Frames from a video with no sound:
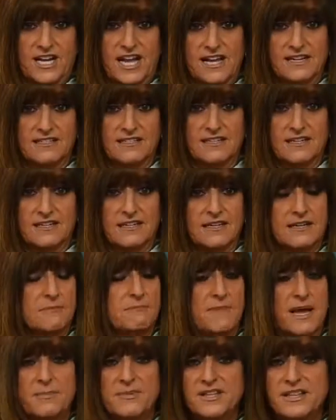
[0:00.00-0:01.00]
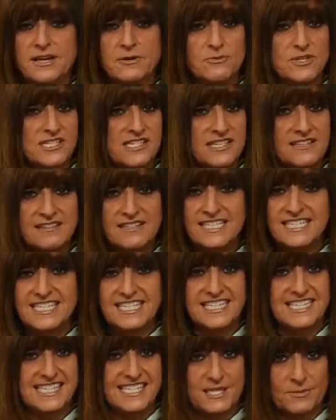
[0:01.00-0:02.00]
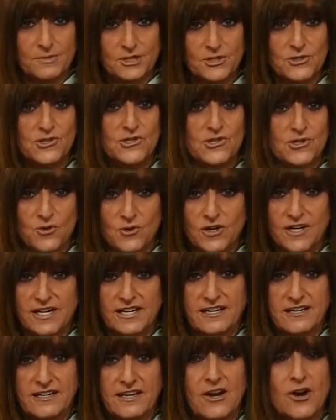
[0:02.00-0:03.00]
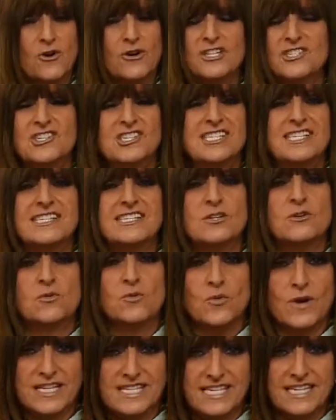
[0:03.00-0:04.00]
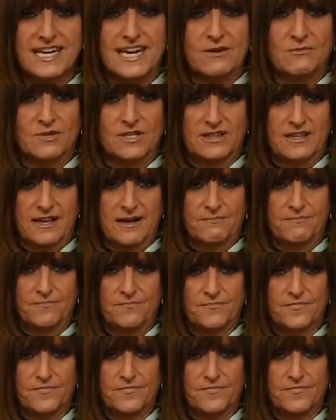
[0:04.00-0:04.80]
not. Maybe they recently did a similar story, or it just doesn't resonate with them.